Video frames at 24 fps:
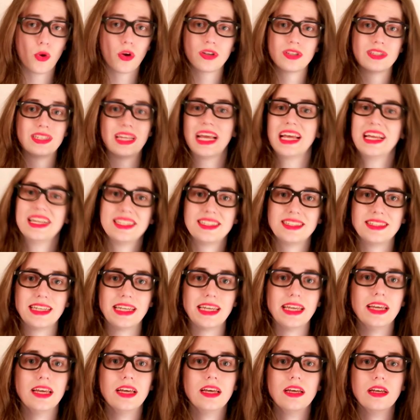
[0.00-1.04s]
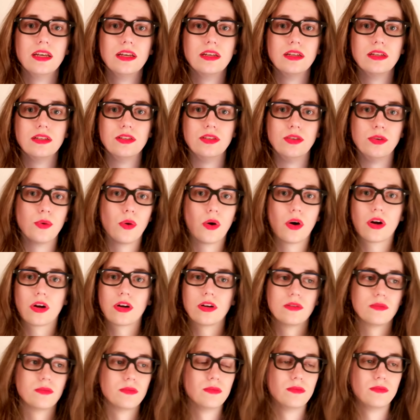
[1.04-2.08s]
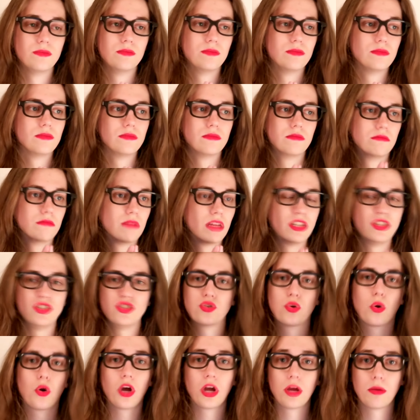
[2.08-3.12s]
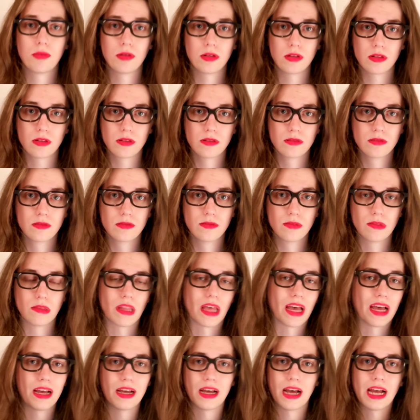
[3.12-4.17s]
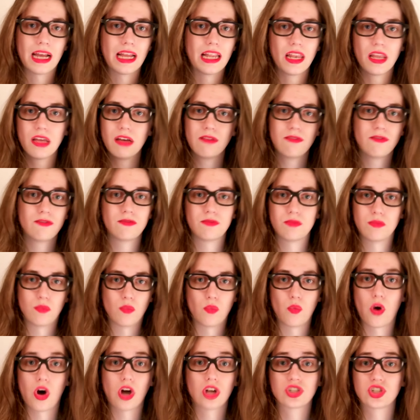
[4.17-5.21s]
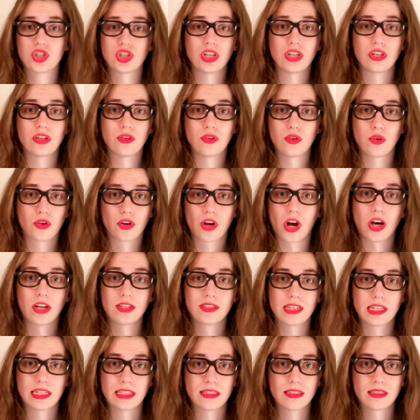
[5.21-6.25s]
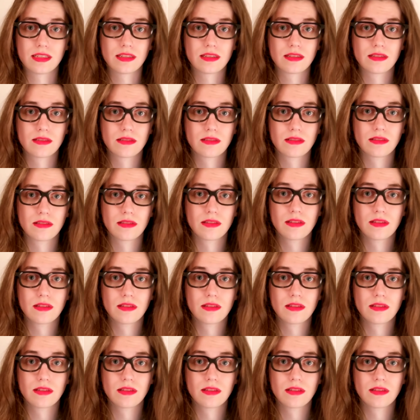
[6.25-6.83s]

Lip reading: you are tasty. You are enjoyable. I love watching your content.